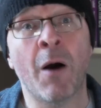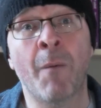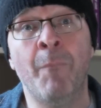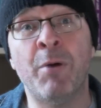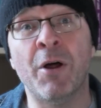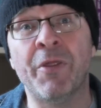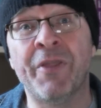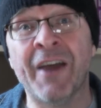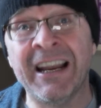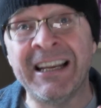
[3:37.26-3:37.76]

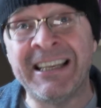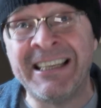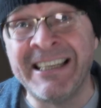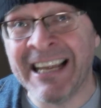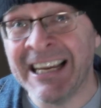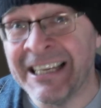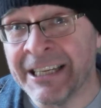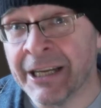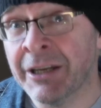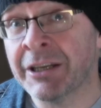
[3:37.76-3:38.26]
But they
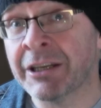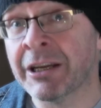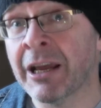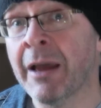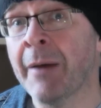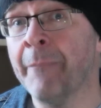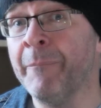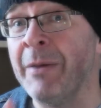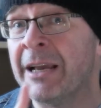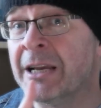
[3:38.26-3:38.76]
didn't,
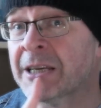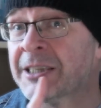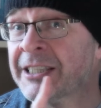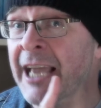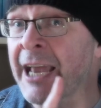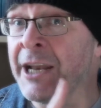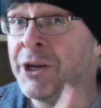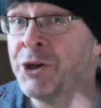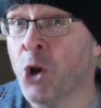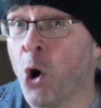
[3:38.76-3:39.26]
because
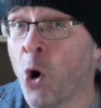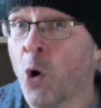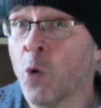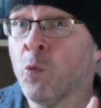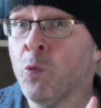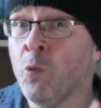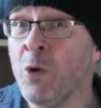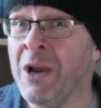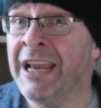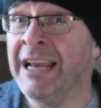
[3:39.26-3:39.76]
they're not
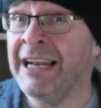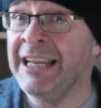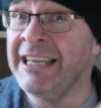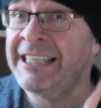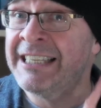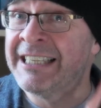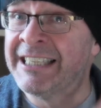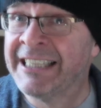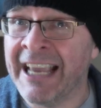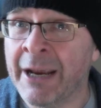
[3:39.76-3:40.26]
really
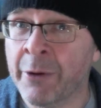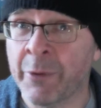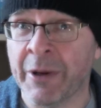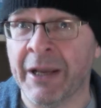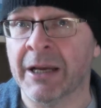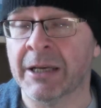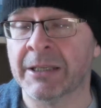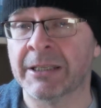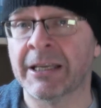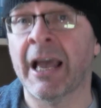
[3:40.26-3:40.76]

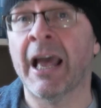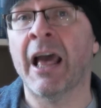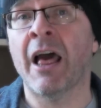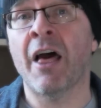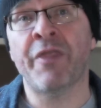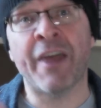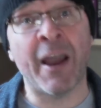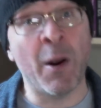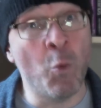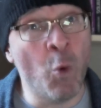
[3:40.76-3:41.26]
serious.
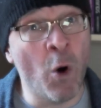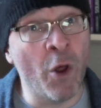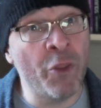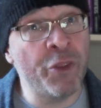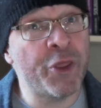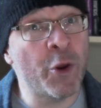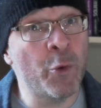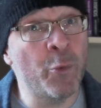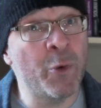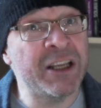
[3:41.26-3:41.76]
They
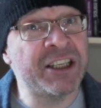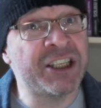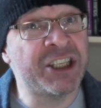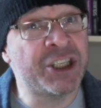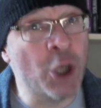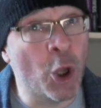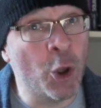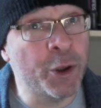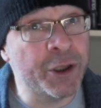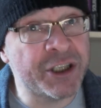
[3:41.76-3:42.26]
want the
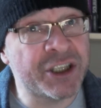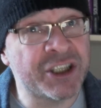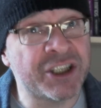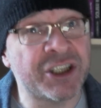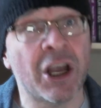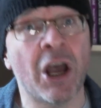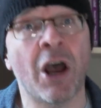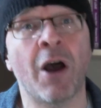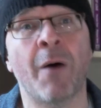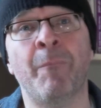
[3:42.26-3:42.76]

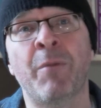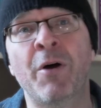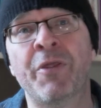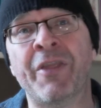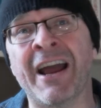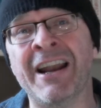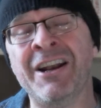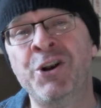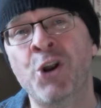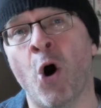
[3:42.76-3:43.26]
results, but
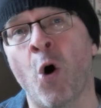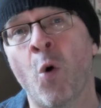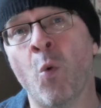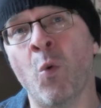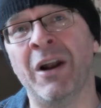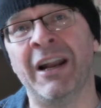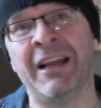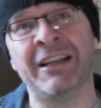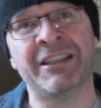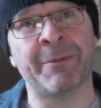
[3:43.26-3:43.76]
they're not
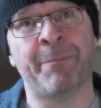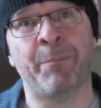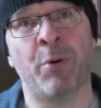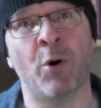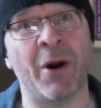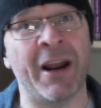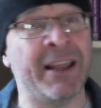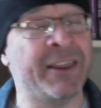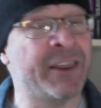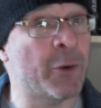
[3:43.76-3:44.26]
willing to
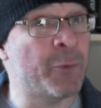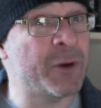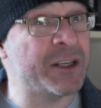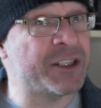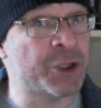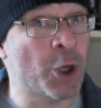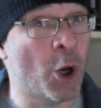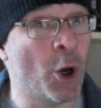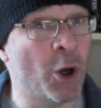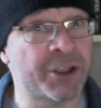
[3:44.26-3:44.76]
put in the
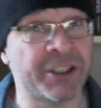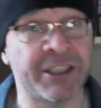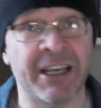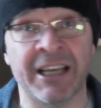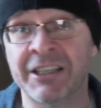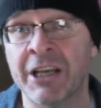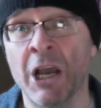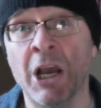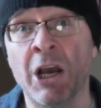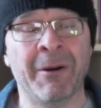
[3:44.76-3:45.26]

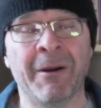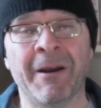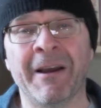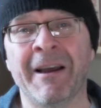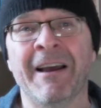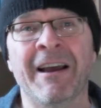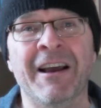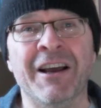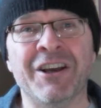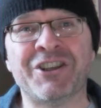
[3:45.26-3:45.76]
resources.
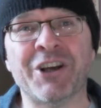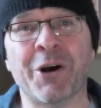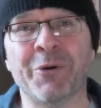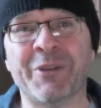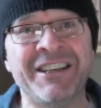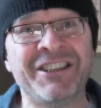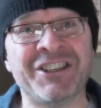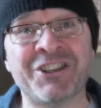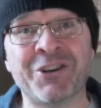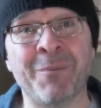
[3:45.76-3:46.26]
So
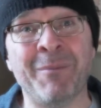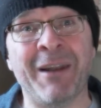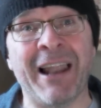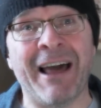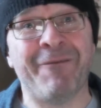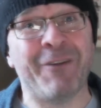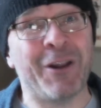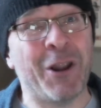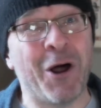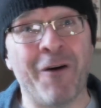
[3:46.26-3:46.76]
there's some
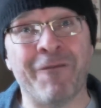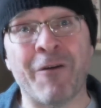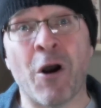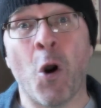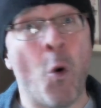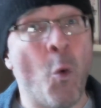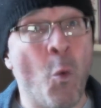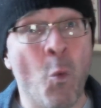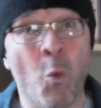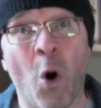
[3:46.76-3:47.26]
level of
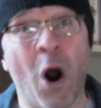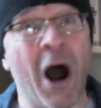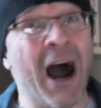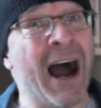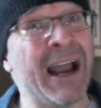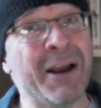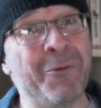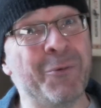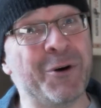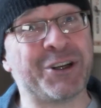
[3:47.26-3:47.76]
what
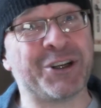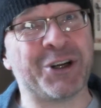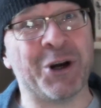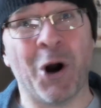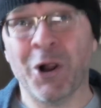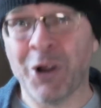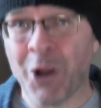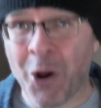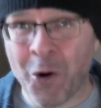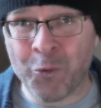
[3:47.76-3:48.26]
I would
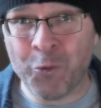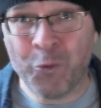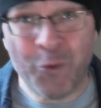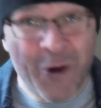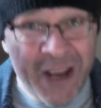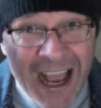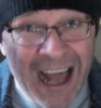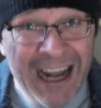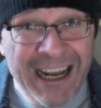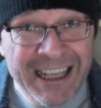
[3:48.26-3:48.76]
call
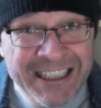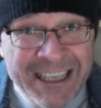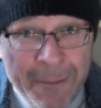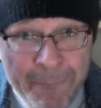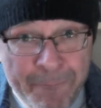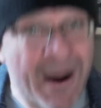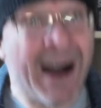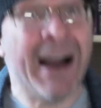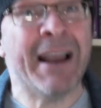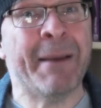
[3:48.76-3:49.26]
reality
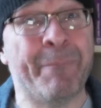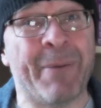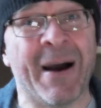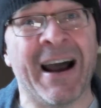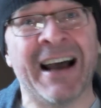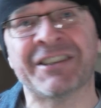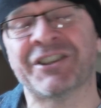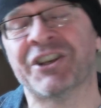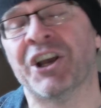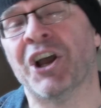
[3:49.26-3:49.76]

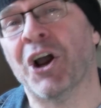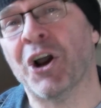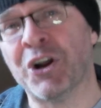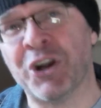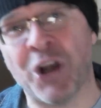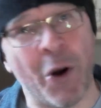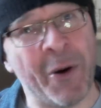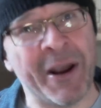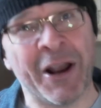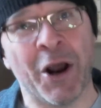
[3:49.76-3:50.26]
bypass
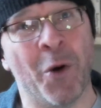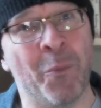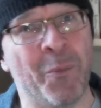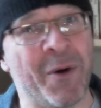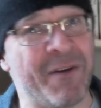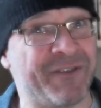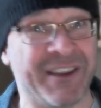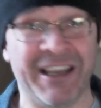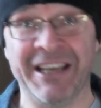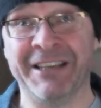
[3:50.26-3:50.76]
going on
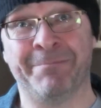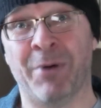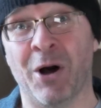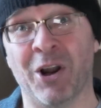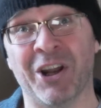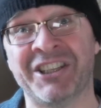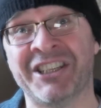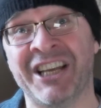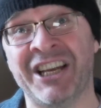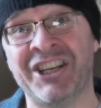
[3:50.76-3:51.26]
with these
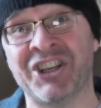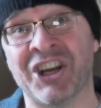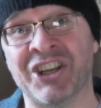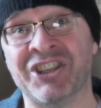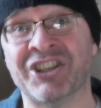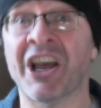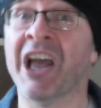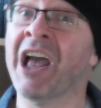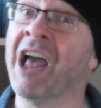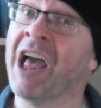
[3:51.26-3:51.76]

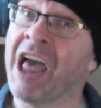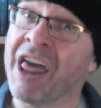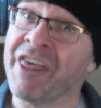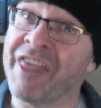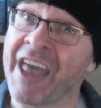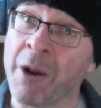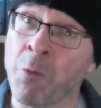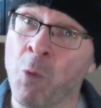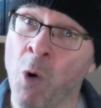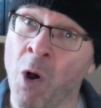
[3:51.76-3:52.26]
politicians.
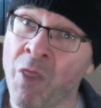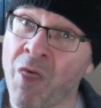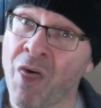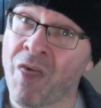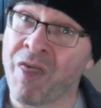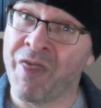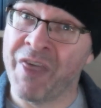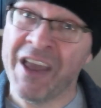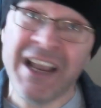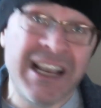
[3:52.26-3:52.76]
They
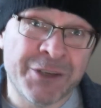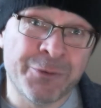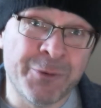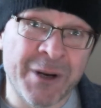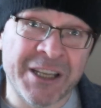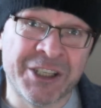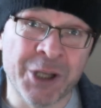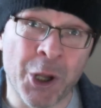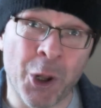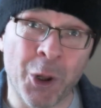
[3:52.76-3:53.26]
want these
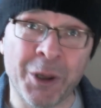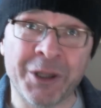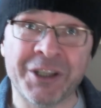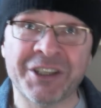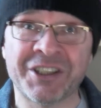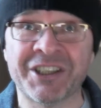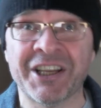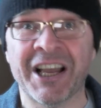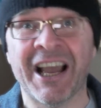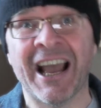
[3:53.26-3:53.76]

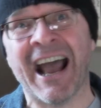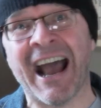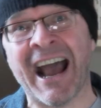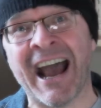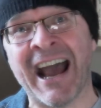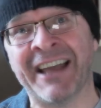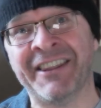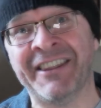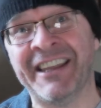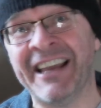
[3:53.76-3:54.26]
results,
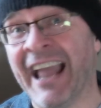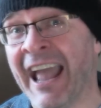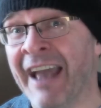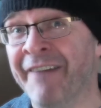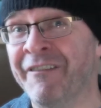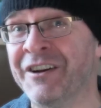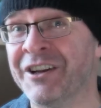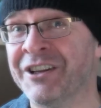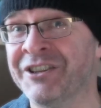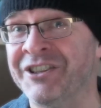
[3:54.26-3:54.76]
and the
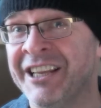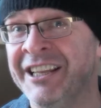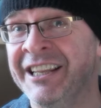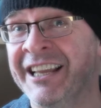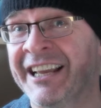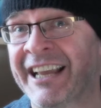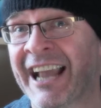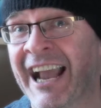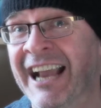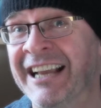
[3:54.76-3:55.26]
evidence
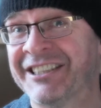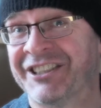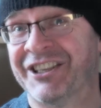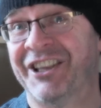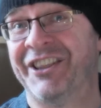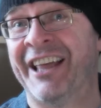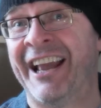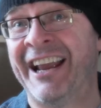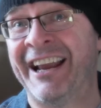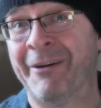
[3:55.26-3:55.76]
indicates
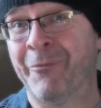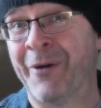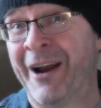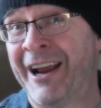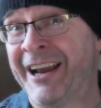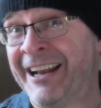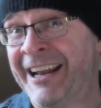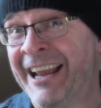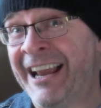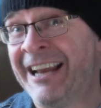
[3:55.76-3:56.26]
that
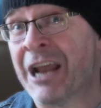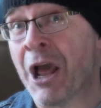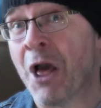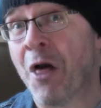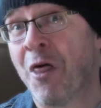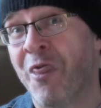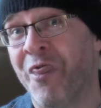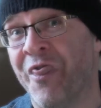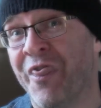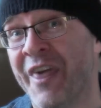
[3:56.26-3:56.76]
where you need
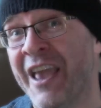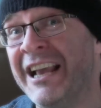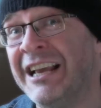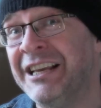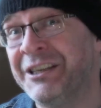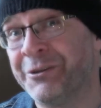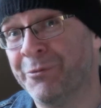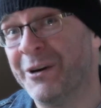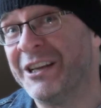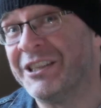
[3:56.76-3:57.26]

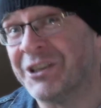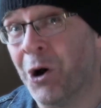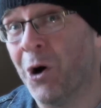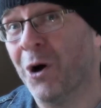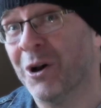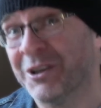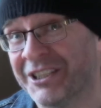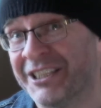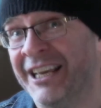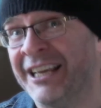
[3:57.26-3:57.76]
these
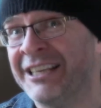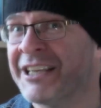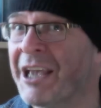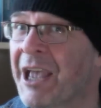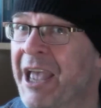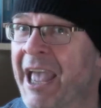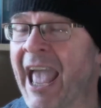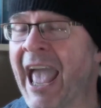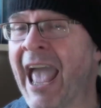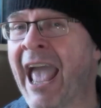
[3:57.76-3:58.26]
resources,
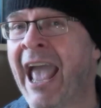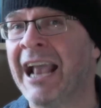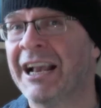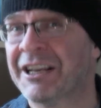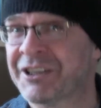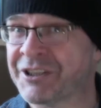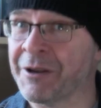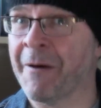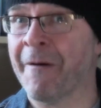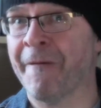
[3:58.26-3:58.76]

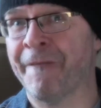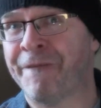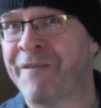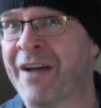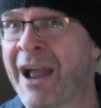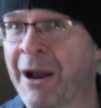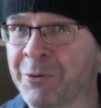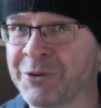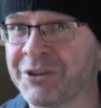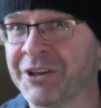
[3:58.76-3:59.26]
X
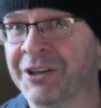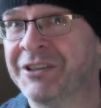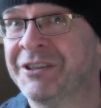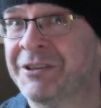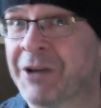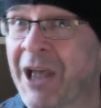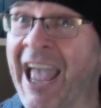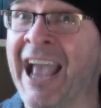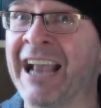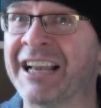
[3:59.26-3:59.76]

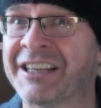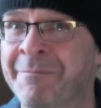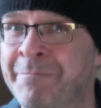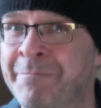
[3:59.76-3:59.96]
thousands, X